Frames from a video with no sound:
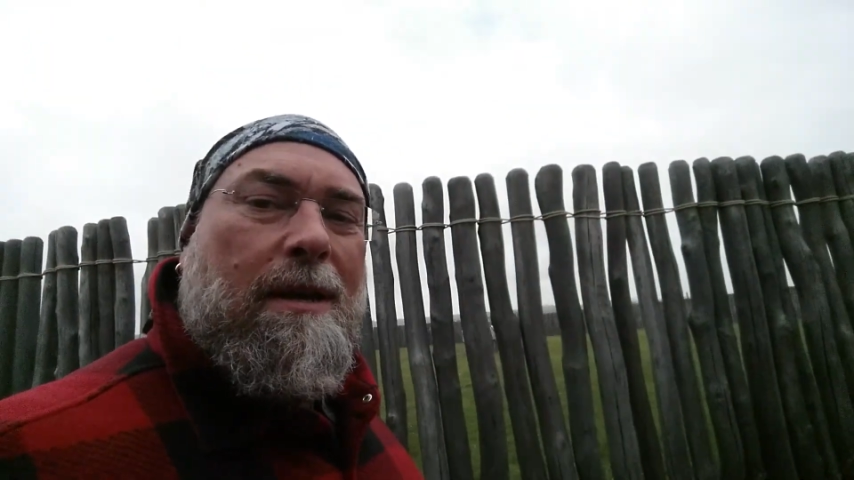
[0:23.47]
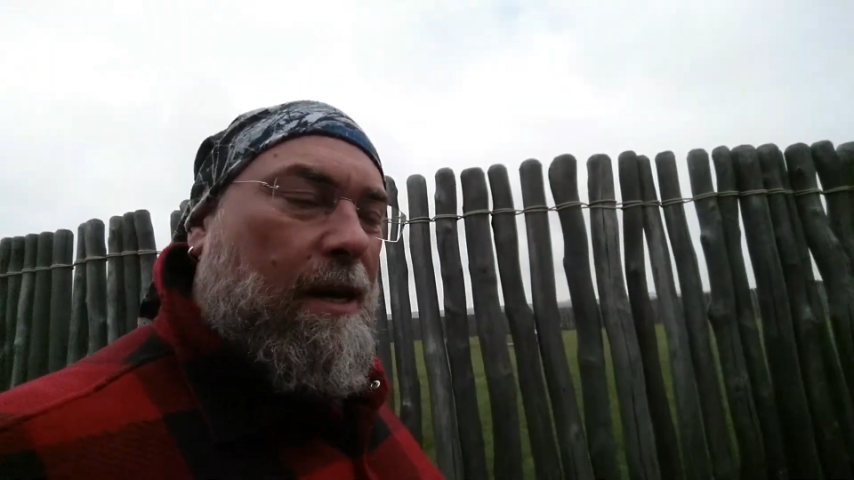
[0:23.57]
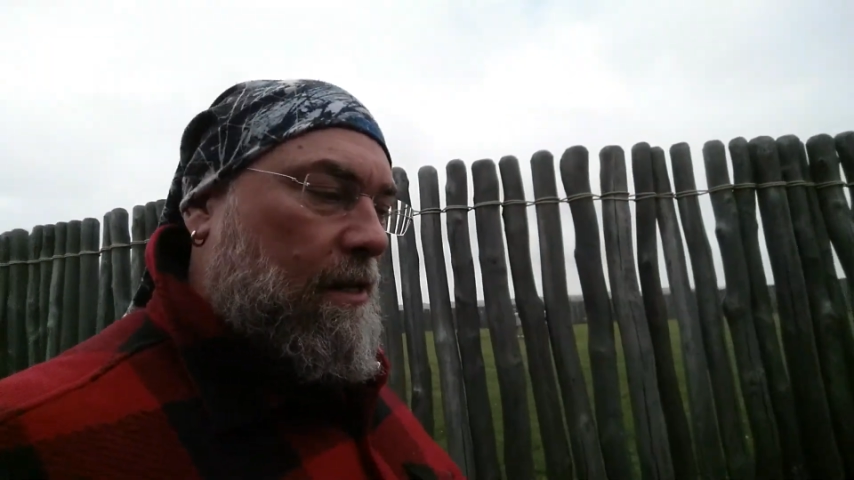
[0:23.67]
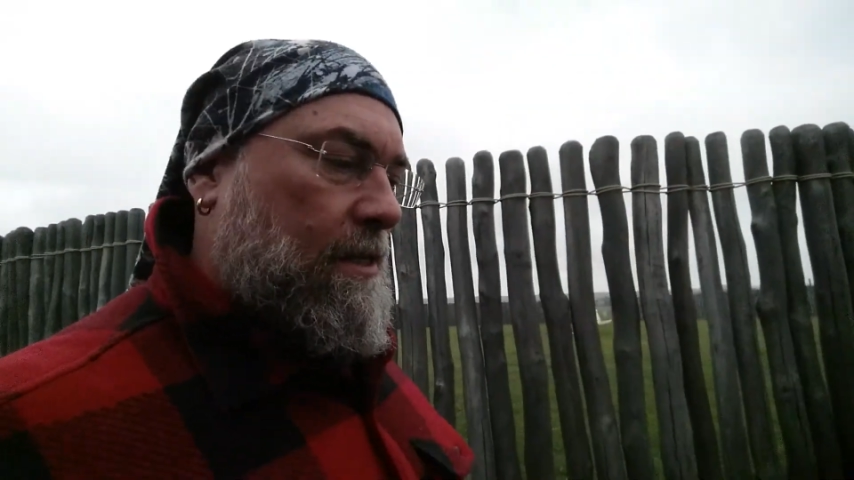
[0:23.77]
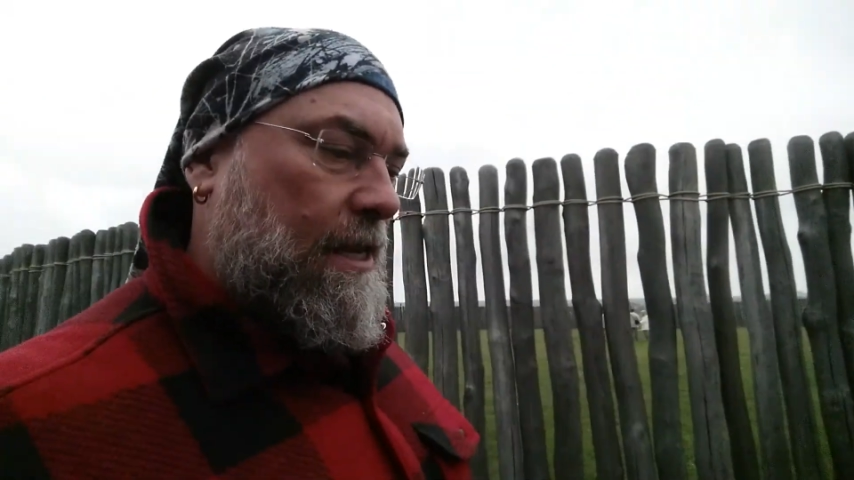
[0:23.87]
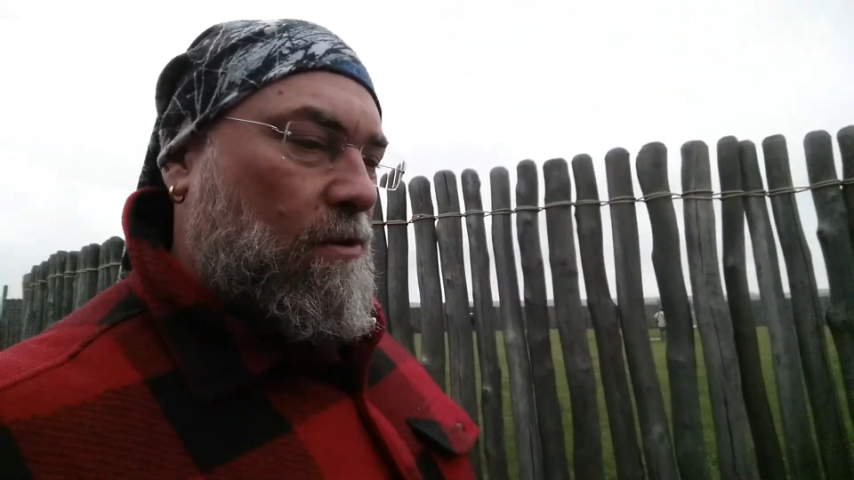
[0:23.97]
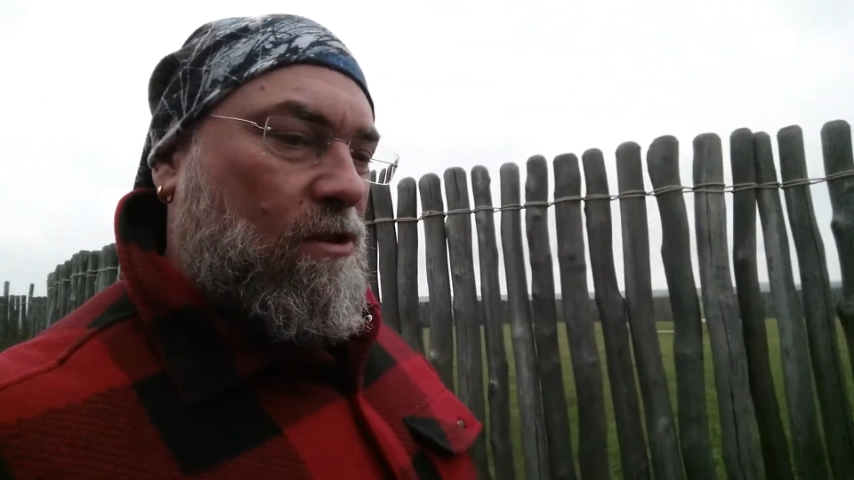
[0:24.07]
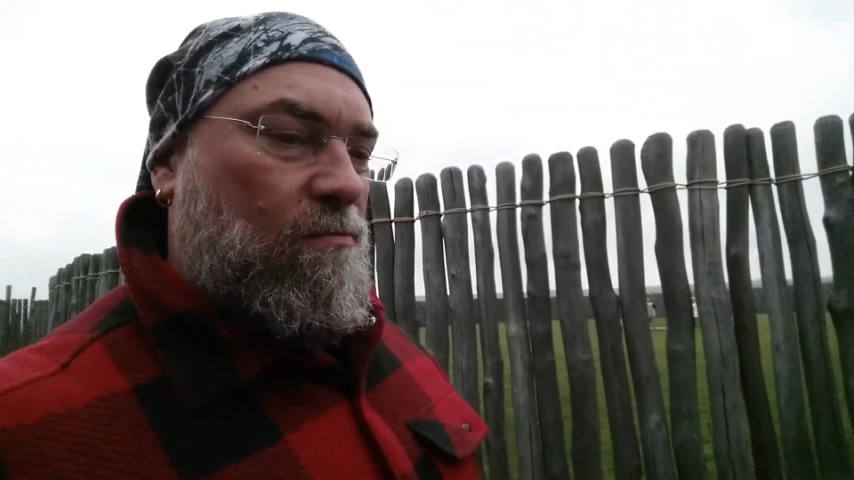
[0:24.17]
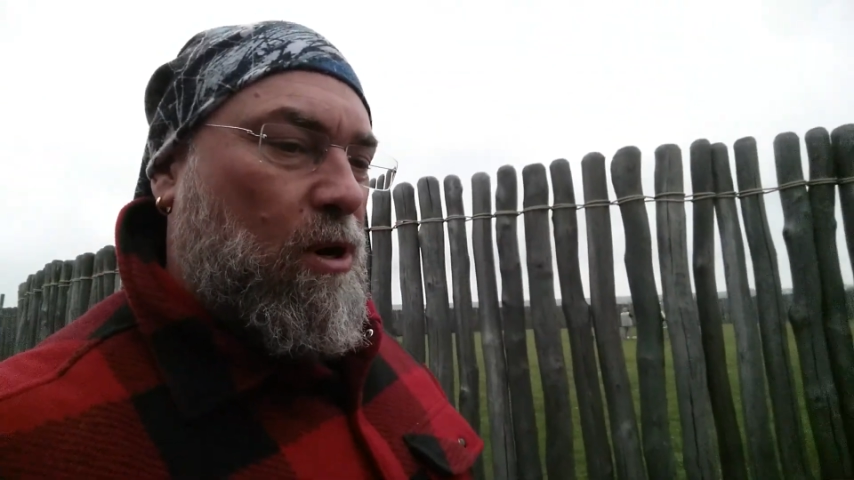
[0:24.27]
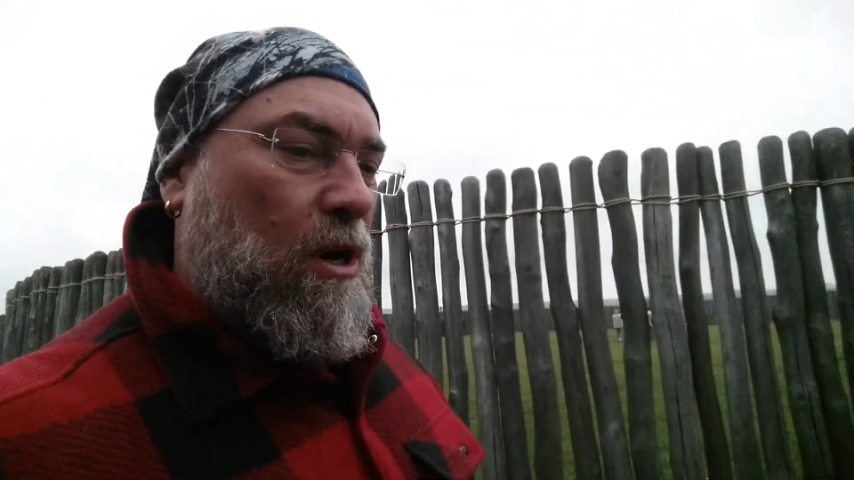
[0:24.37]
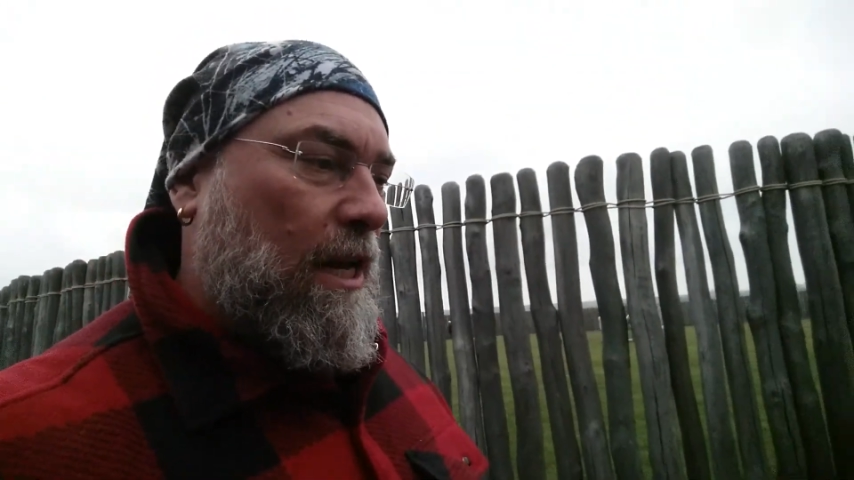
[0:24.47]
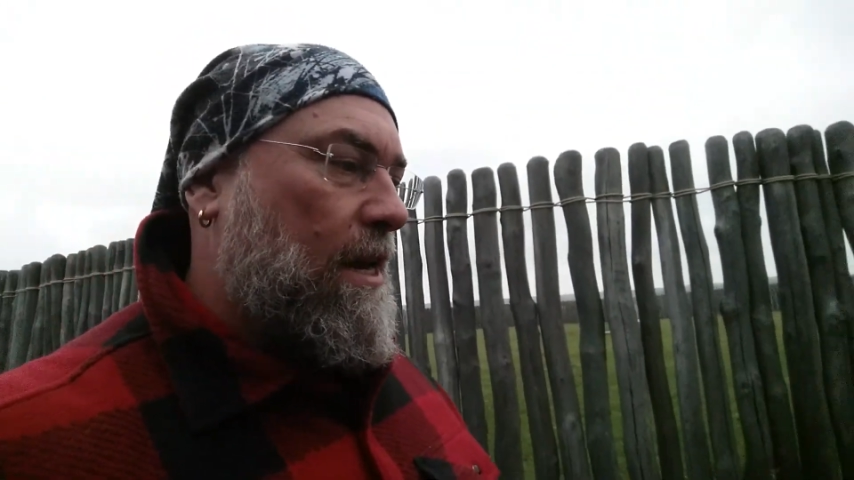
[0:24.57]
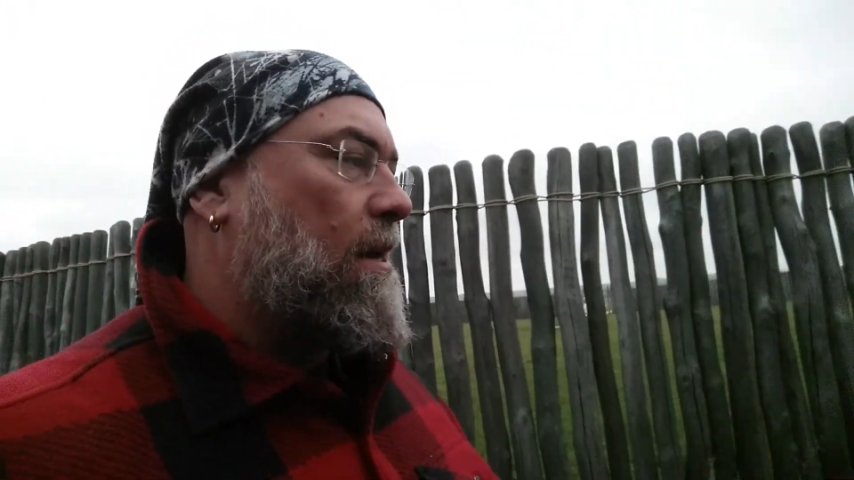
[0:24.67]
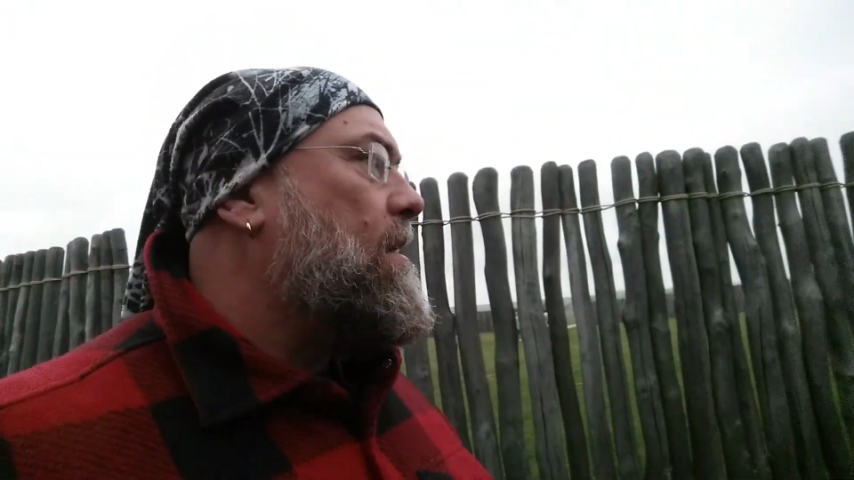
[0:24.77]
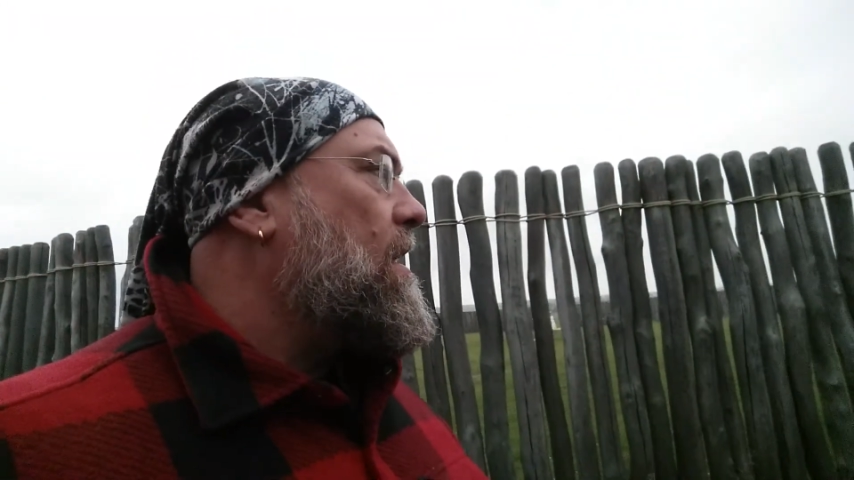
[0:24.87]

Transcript: It's south of Berlin.